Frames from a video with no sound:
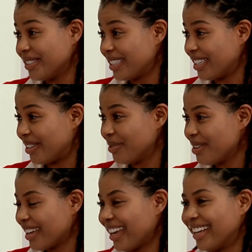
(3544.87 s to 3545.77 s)
to you
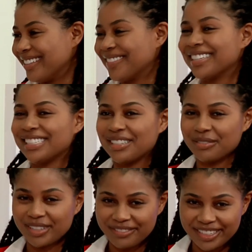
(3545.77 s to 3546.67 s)
and what is
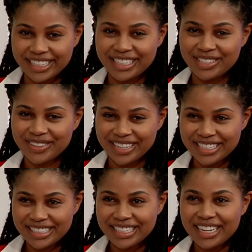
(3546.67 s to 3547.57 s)
revealing to
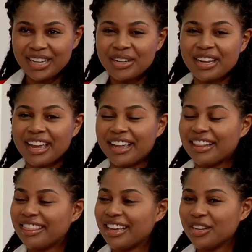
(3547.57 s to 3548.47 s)
us. And
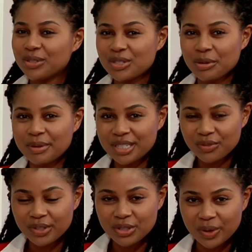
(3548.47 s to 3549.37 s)
thank you so much
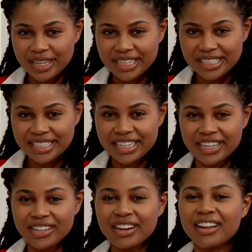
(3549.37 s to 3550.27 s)
for joining us
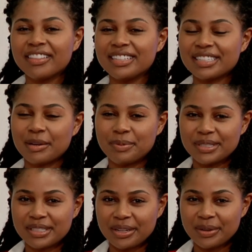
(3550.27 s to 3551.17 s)
here on this
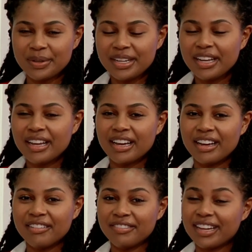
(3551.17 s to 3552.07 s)
episode
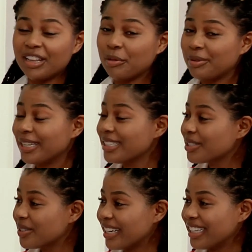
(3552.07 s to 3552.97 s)
of LLBN's
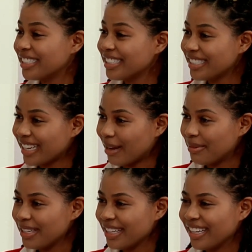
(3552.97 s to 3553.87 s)
Creation
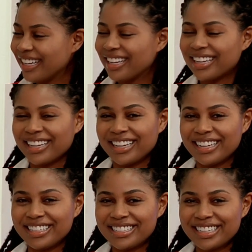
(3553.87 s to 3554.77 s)
Sabbath.
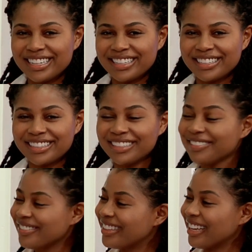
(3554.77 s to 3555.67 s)
And
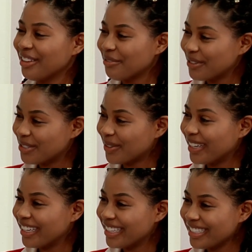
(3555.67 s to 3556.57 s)
thank you for
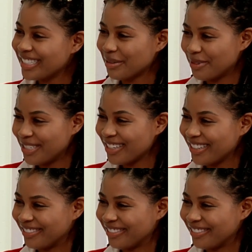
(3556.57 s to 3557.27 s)
joining us, Tim and John.